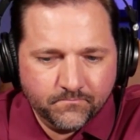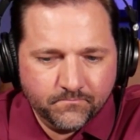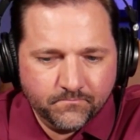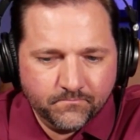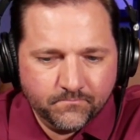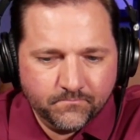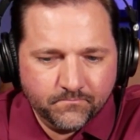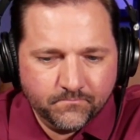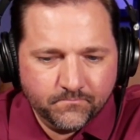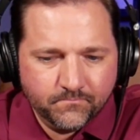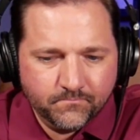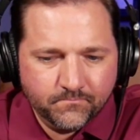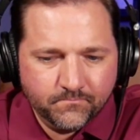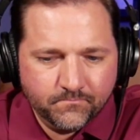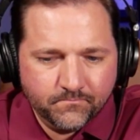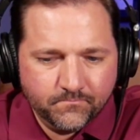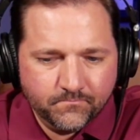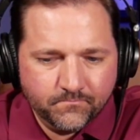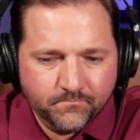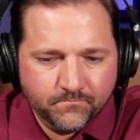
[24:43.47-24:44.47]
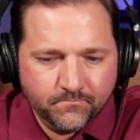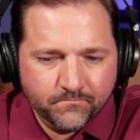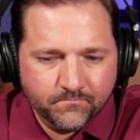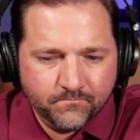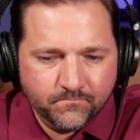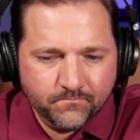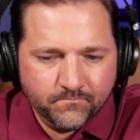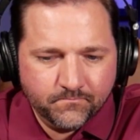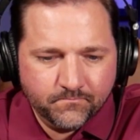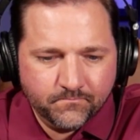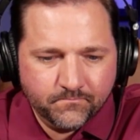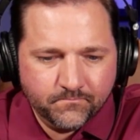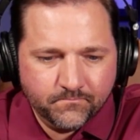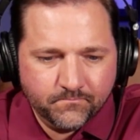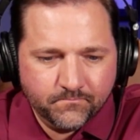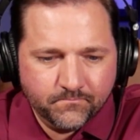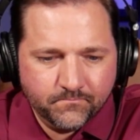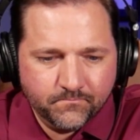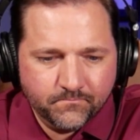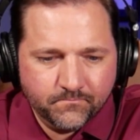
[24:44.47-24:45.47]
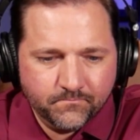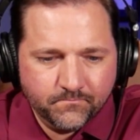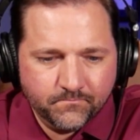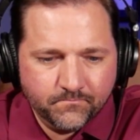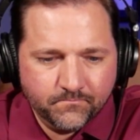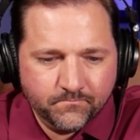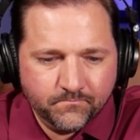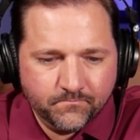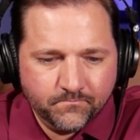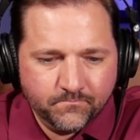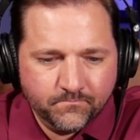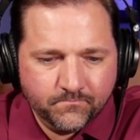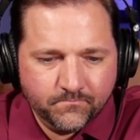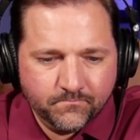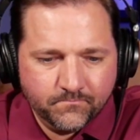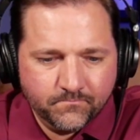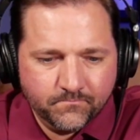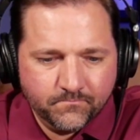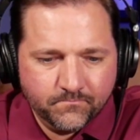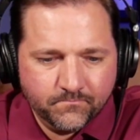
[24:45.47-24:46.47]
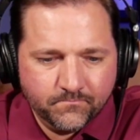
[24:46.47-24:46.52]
This person isn't speaking.